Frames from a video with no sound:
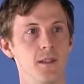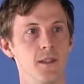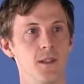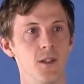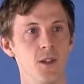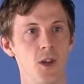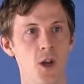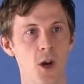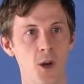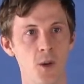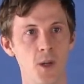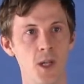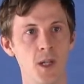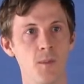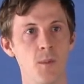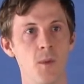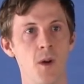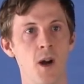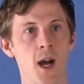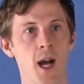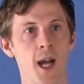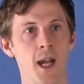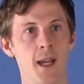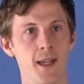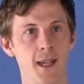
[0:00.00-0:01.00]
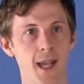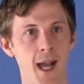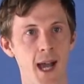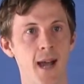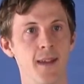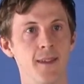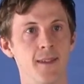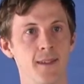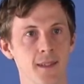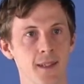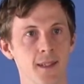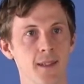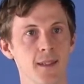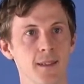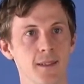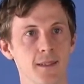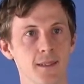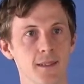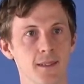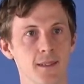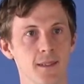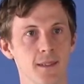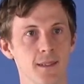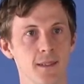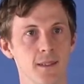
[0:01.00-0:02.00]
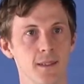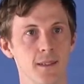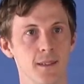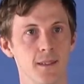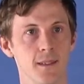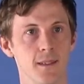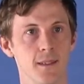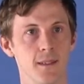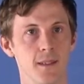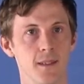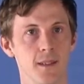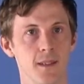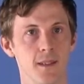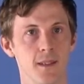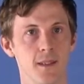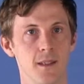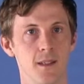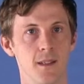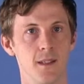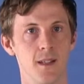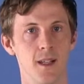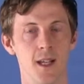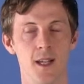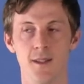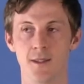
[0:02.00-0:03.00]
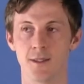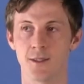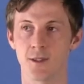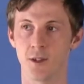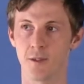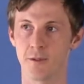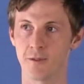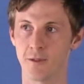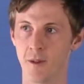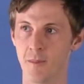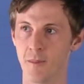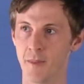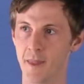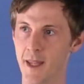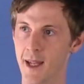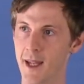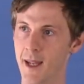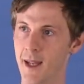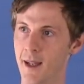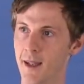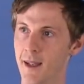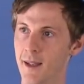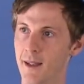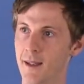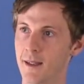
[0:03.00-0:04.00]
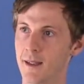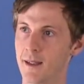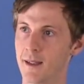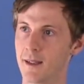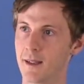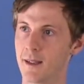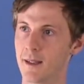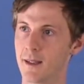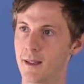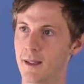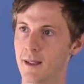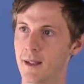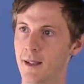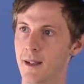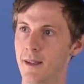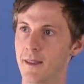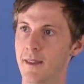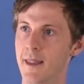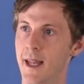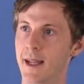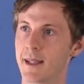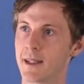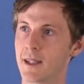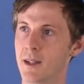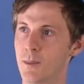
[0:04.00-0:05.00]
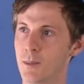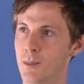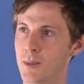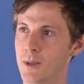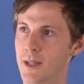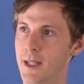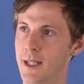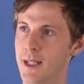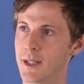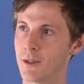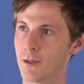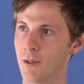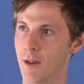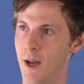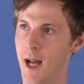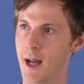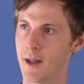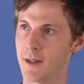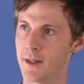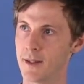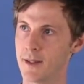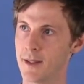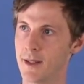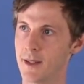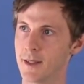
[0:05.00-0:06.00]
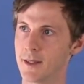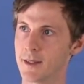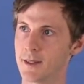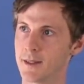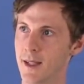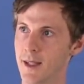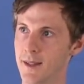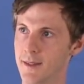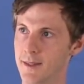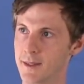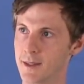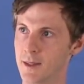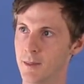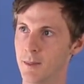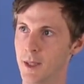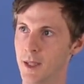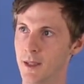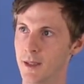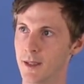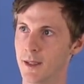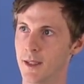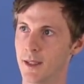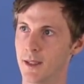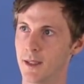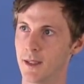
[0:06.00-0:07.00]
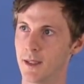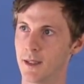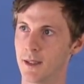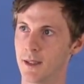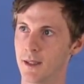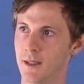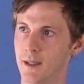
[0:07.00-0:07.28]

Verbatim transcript: knowing mind as it is. And so from there, that complete groundedness and stability,